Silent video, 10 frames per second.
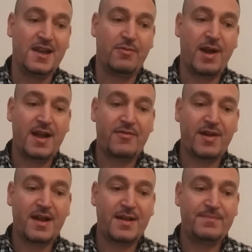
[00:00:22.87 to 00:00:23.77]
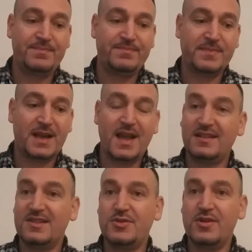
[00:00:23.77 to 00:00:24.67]
where I like
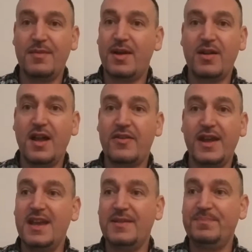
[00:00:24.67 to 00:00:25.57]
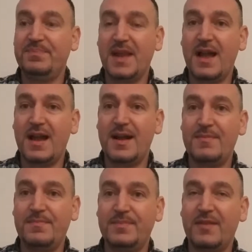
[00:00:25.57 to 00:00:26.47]
to talk about curry.
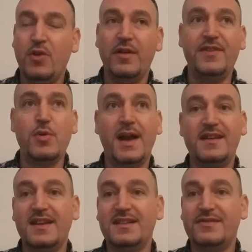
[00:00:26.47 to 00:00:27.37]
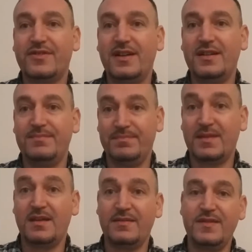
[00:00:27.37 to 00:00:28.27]
I've got a few ideas for
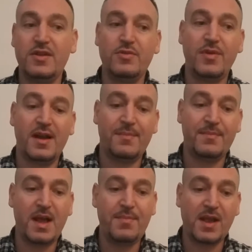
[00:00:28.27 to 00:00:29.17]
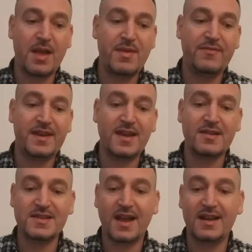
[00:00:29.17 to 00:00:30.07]
a few up and coming
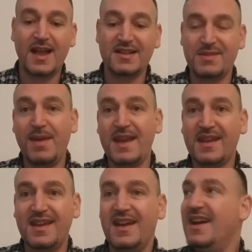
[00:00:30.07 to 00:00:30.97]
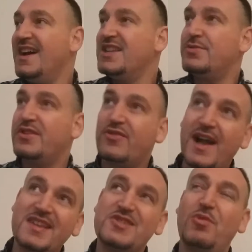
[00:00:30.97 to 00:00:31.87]
videos that I'd like to make to
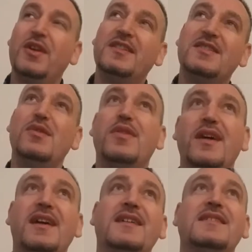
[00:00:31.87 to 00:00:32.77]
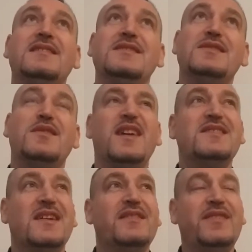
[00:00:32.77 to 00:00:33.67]
address one or two
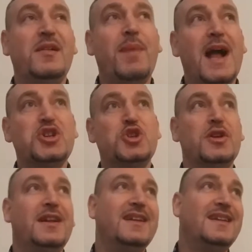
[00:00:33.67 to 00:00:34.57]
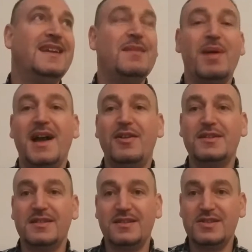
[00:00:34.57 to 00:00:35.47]
things I feel passionately
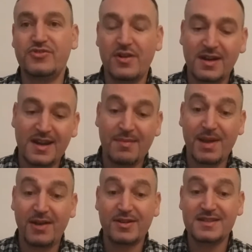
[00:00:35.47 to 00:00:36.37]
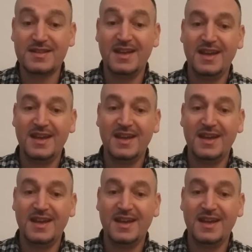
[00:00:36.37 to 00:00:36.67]
about and strongly about.